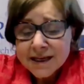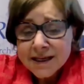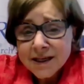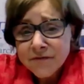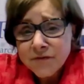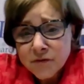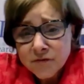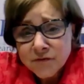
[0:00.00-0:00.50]

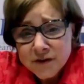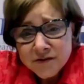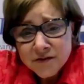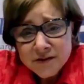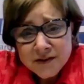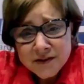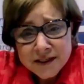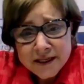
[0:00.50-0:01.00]
If you
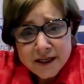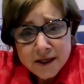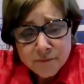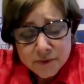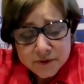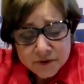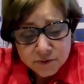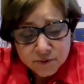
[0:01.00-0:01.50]
visit the
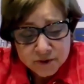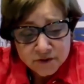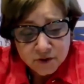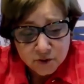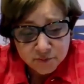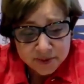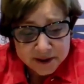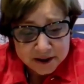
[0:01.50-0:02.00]
campus with
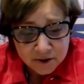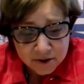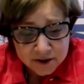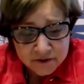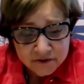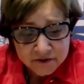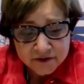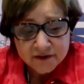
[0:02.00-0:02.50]
your
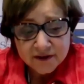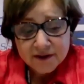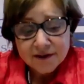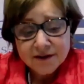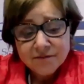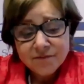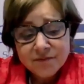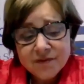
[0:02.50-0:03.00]
parents,
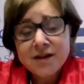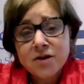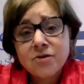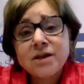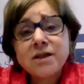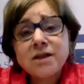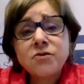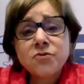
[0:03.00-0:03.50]
they're
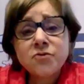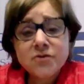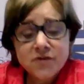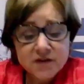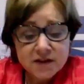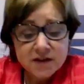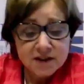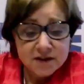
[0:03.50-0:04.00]

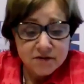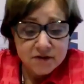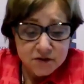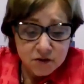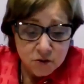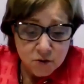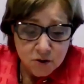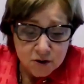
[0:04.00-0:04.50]
interested in the
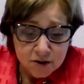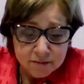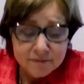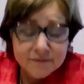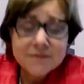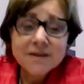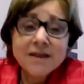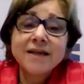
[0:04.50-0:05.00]

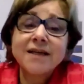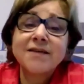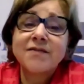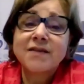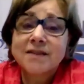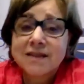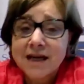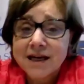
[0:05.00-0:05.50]
dorm and
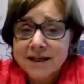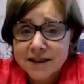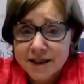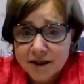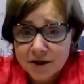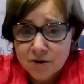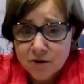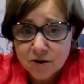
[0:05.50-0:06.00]
the
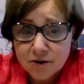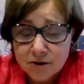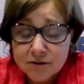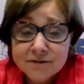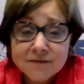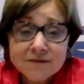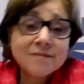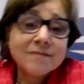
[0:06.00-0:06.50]
dining
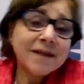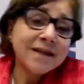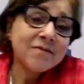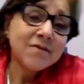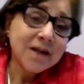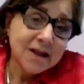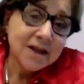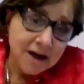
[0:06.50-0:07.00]
hall
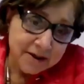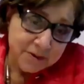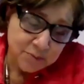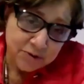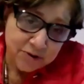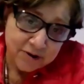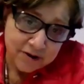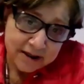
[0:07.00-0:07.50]
and the
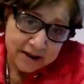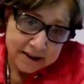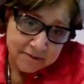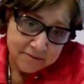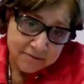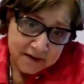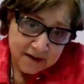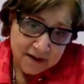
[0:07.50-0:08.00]
library
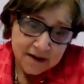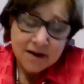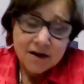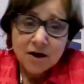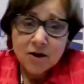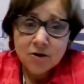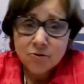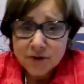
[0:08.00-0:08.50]

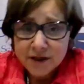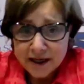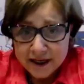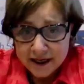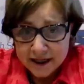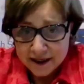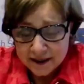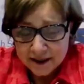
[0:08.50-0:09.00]

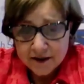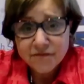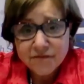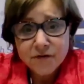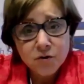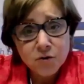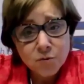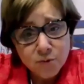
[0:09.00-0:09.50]
okay, if
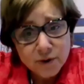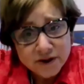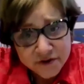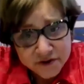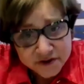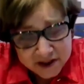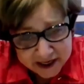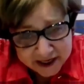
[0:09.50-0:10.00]
you're
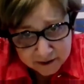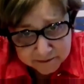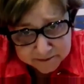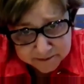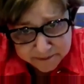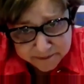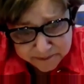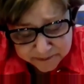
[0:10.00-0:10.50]
with
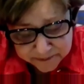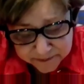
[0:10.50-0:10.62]
them,